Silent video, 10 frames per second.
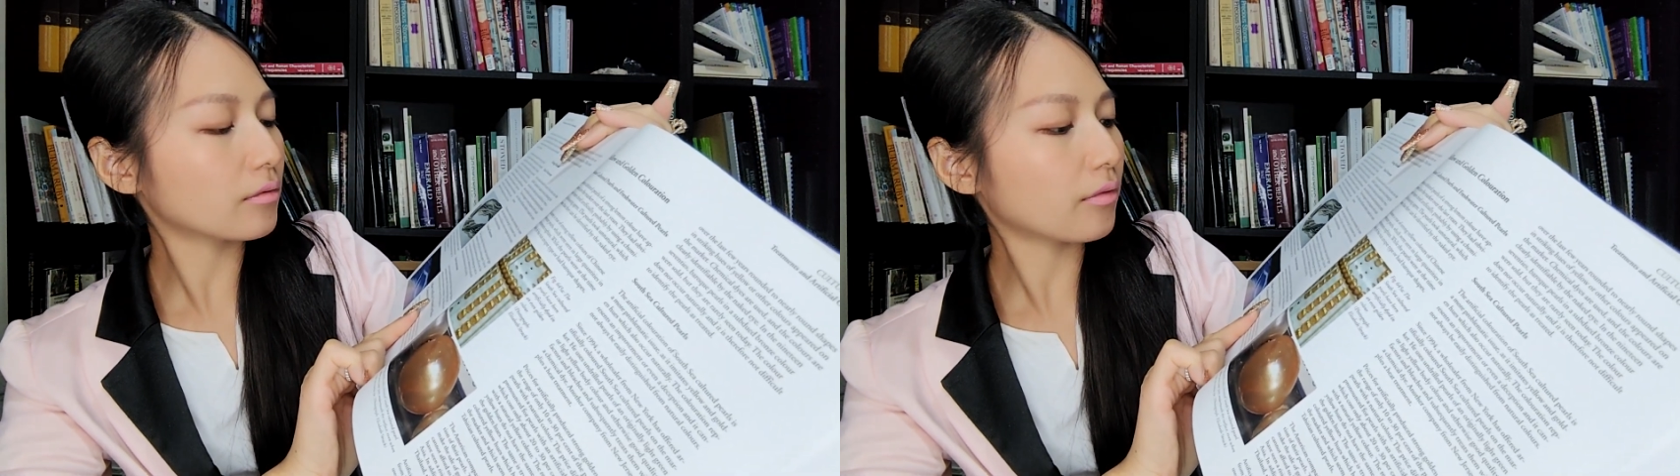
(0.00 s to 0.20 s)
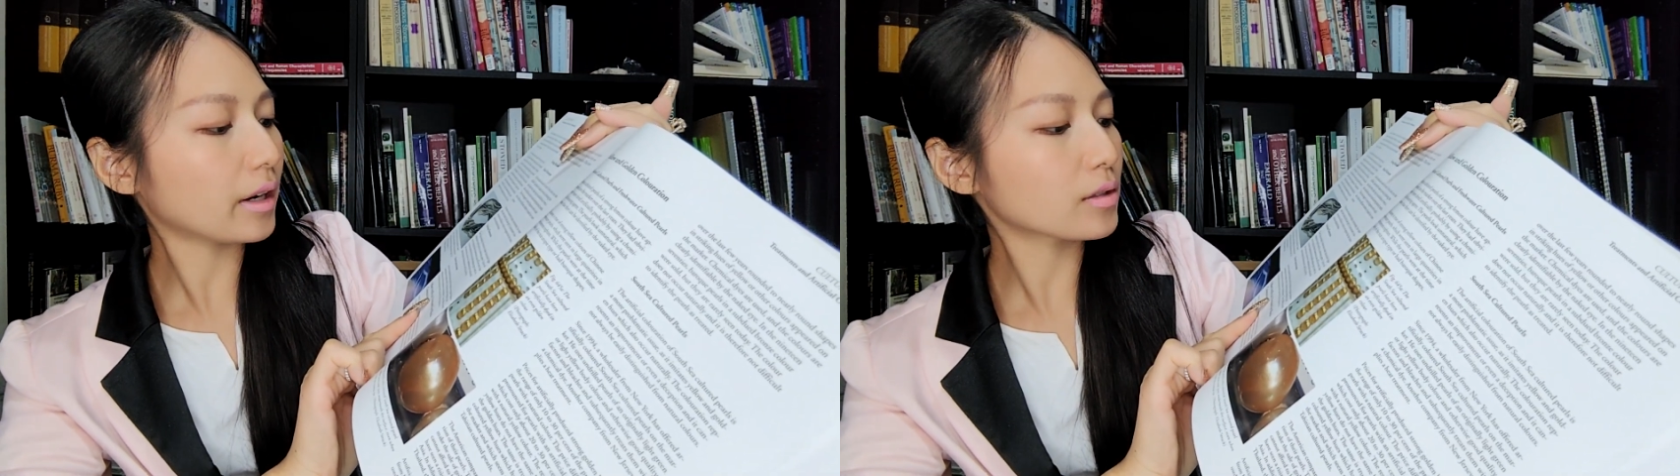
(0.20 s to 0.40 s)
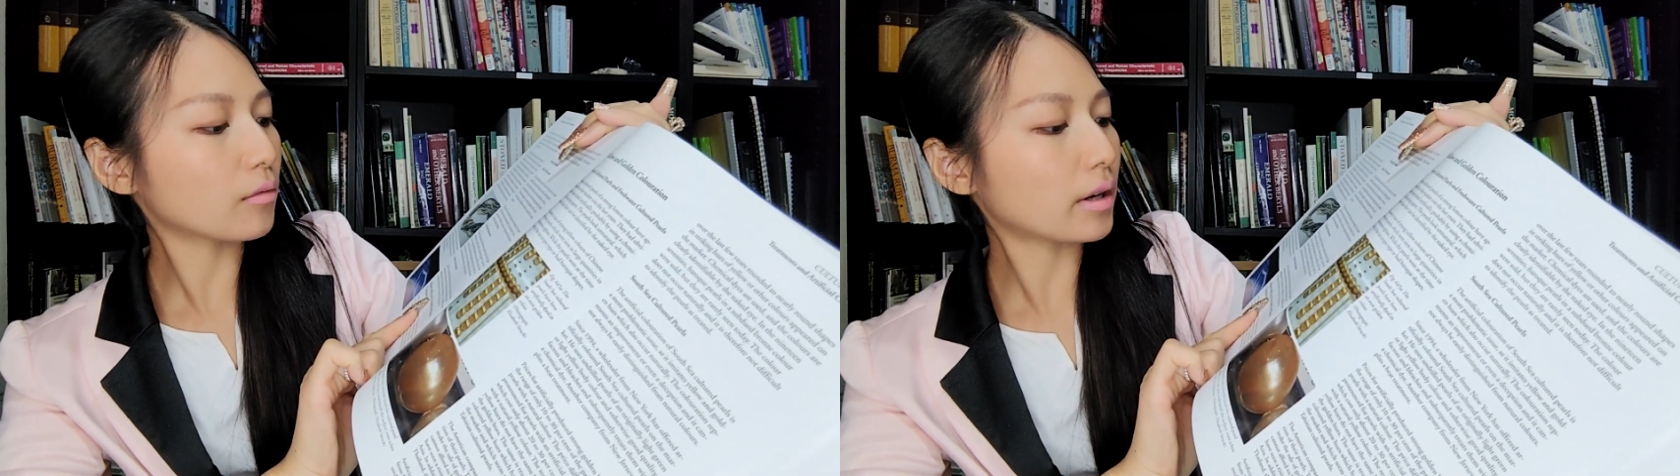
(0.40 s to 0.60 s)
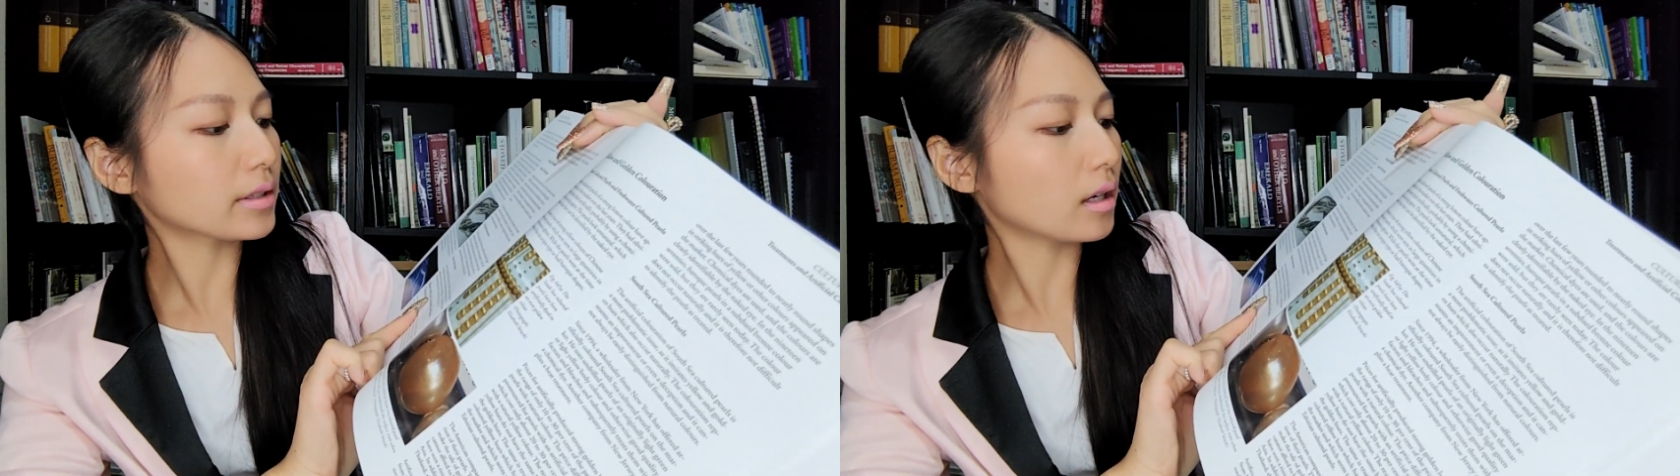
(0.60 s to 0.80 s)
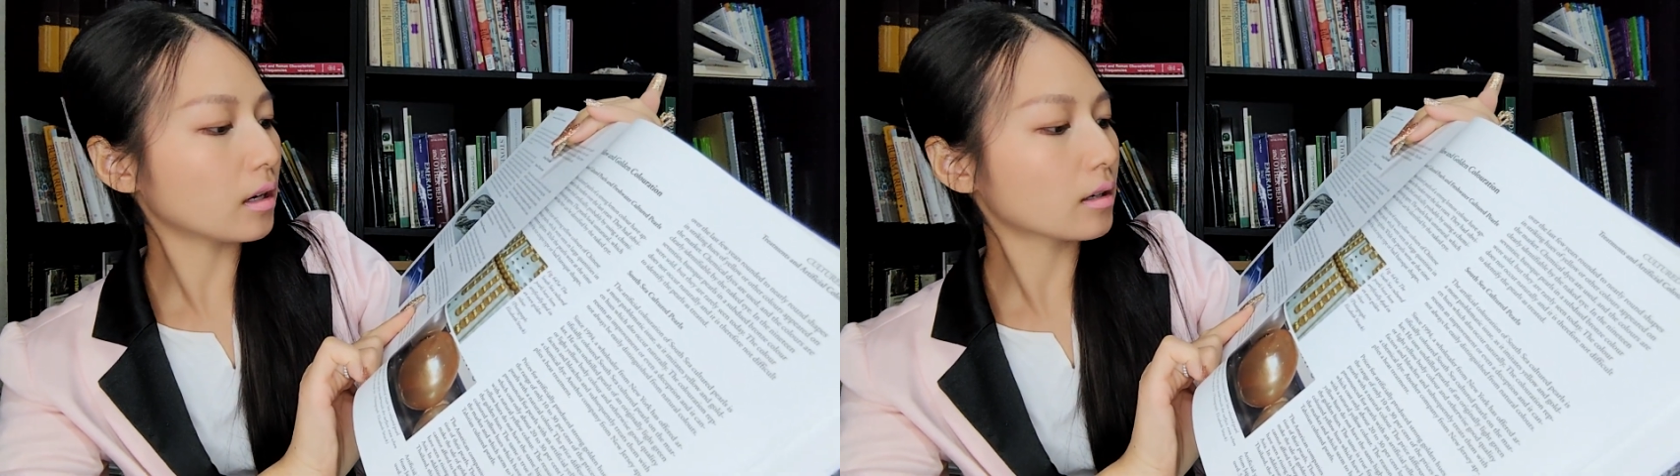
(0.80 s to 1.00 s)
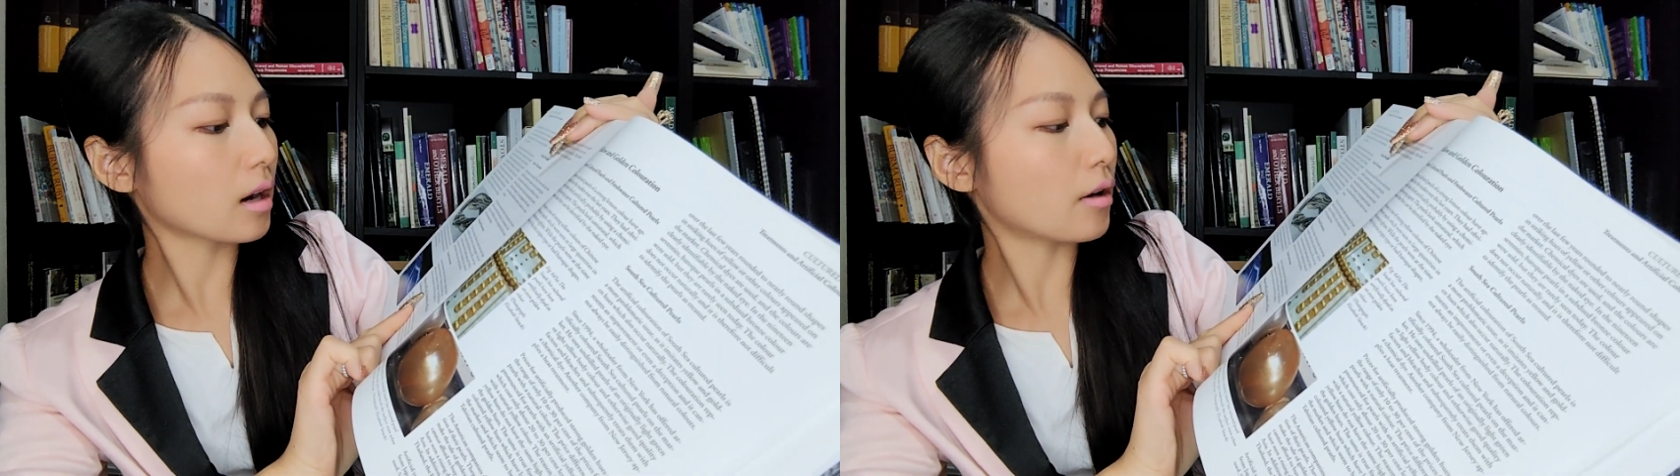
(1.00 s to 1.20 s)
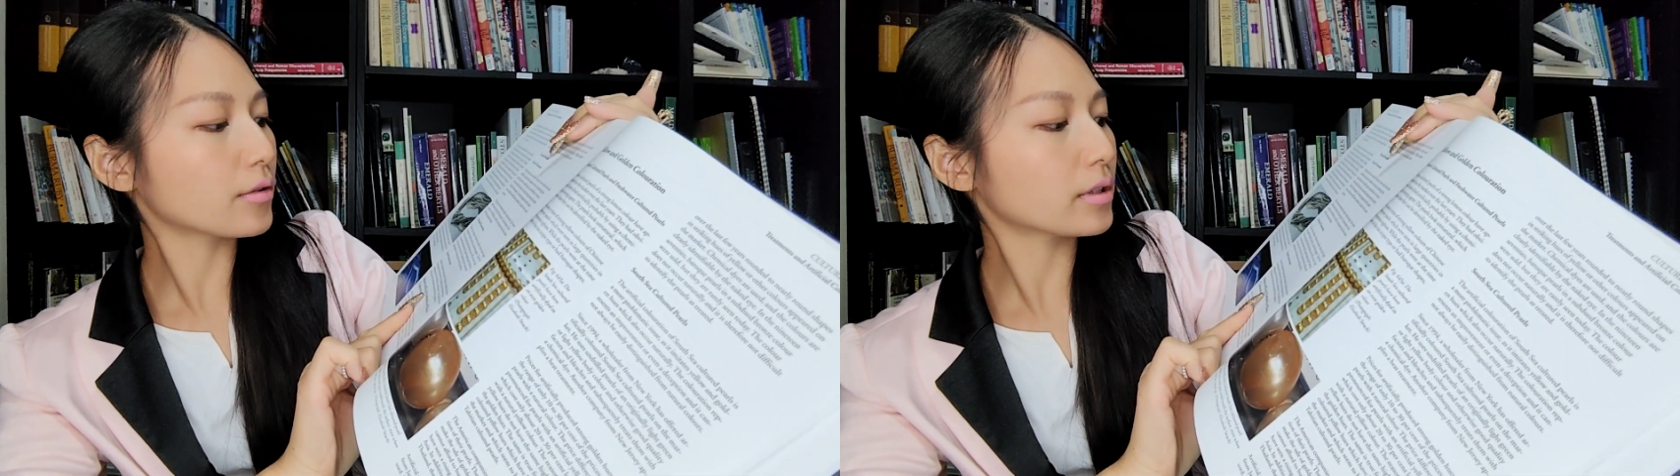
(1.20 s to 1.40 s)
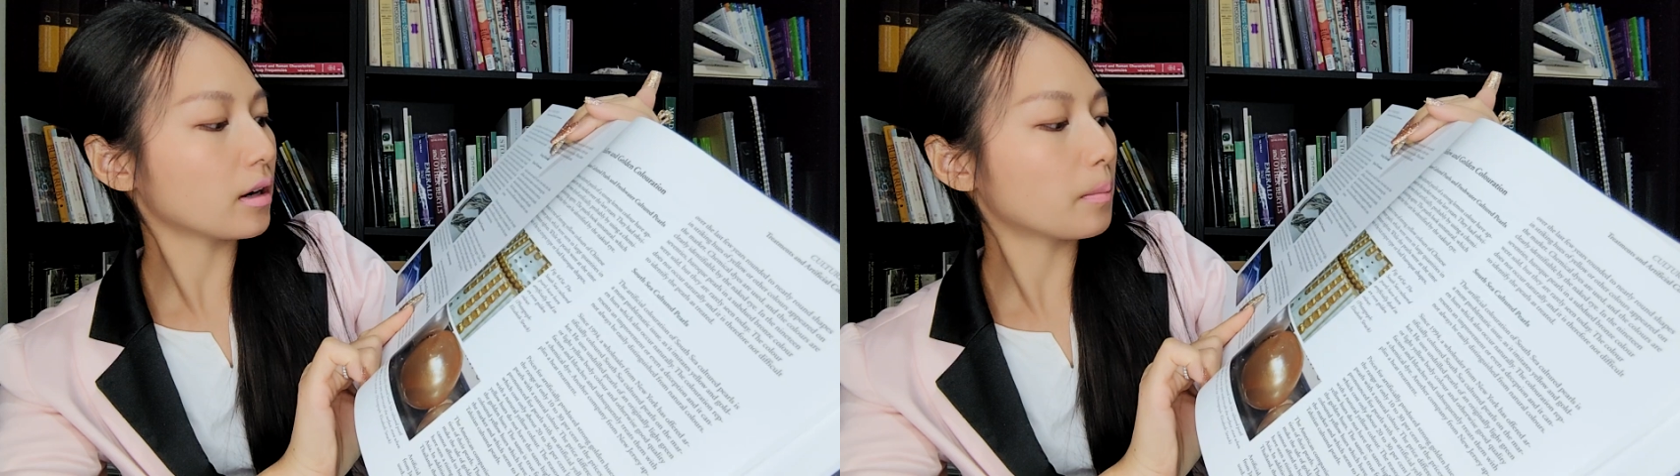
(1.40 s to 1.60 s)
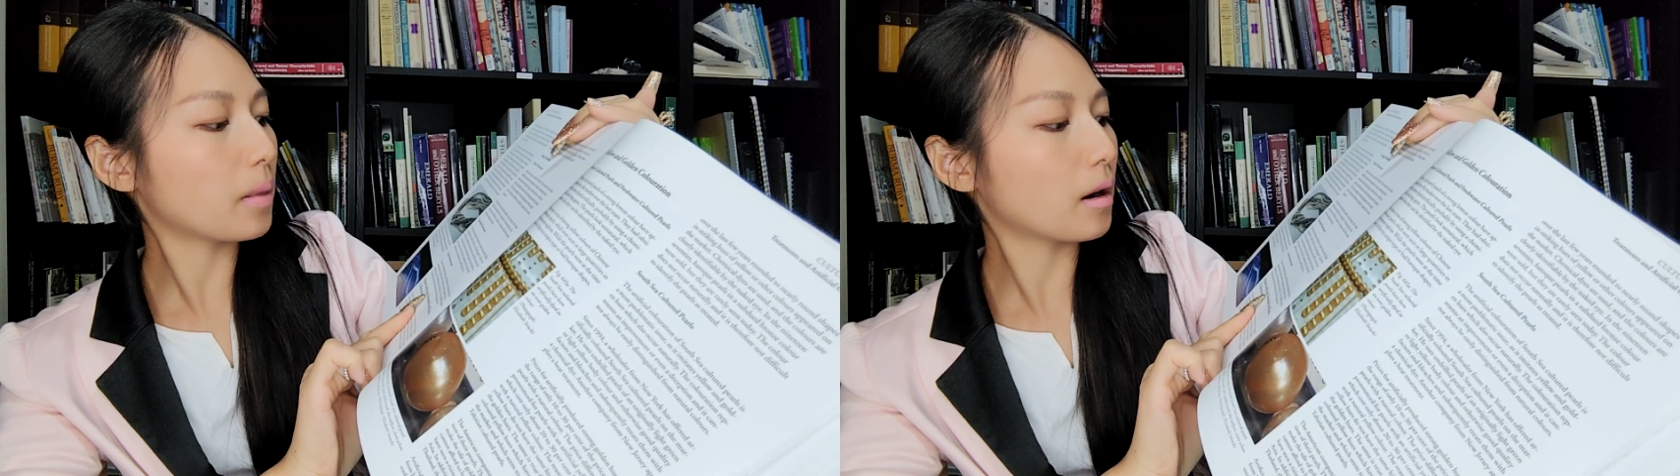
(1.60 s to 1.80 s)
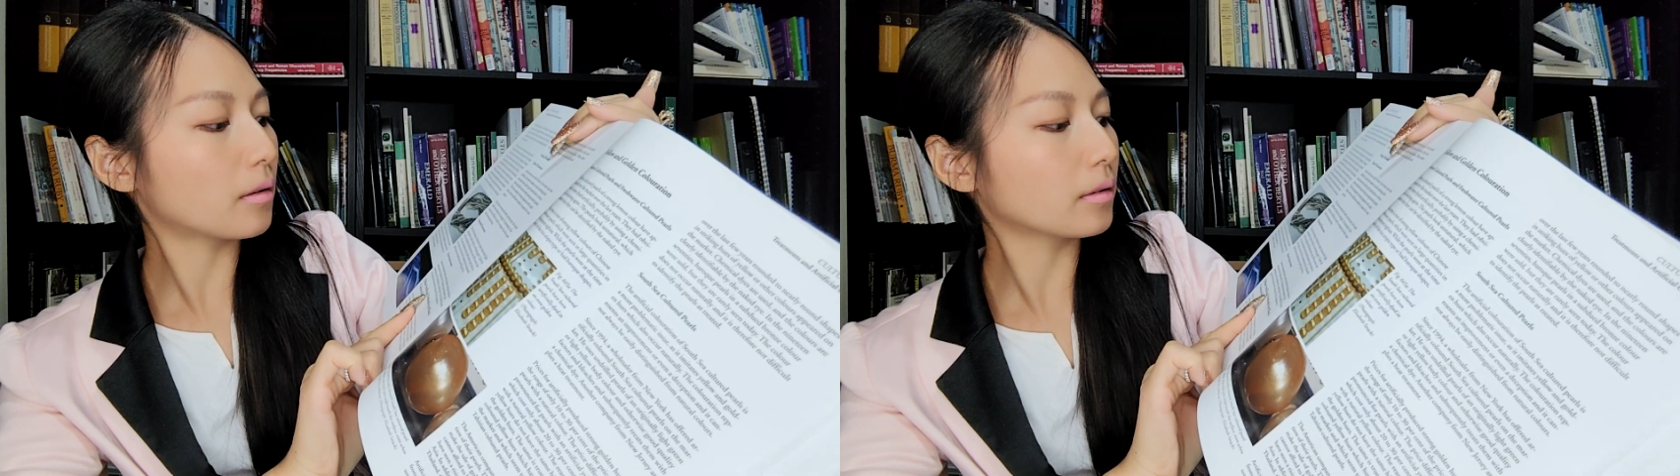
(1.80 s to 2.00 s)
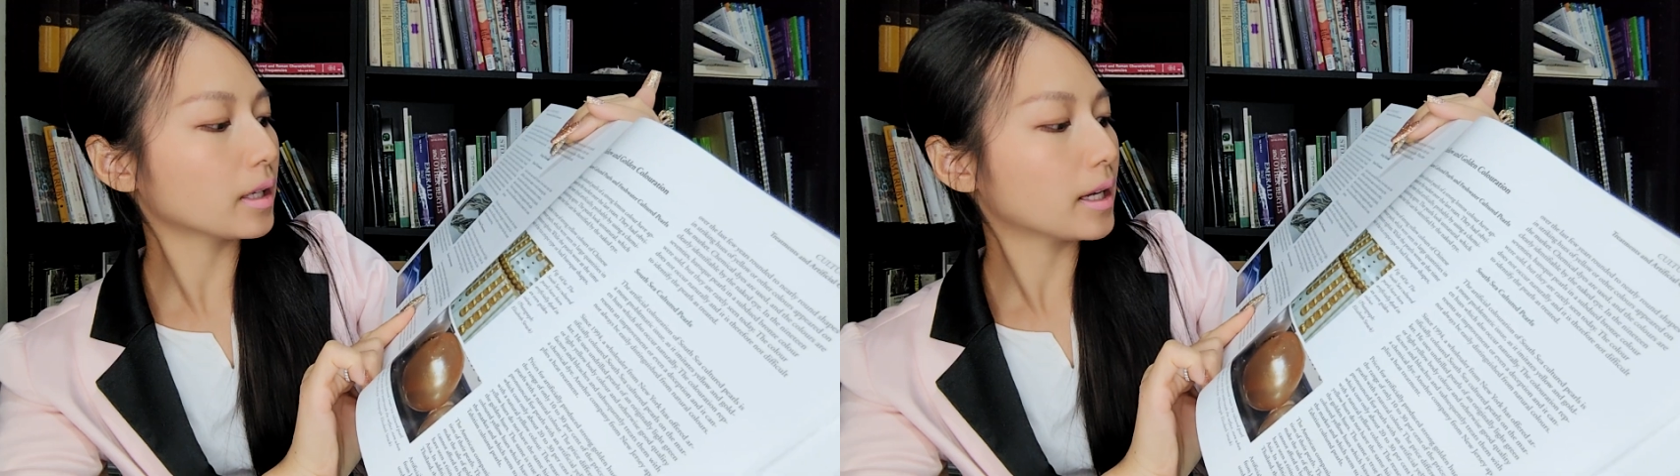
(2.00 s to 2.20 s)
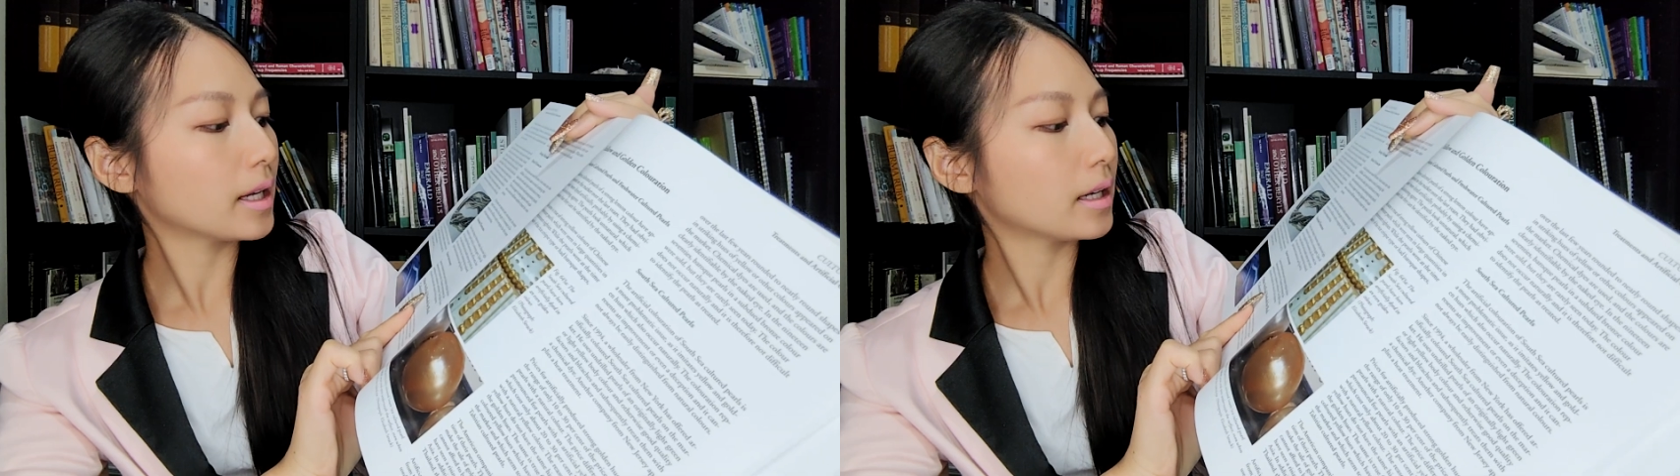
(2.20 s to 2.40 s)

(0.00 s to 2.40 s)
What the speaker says: calcium pearl.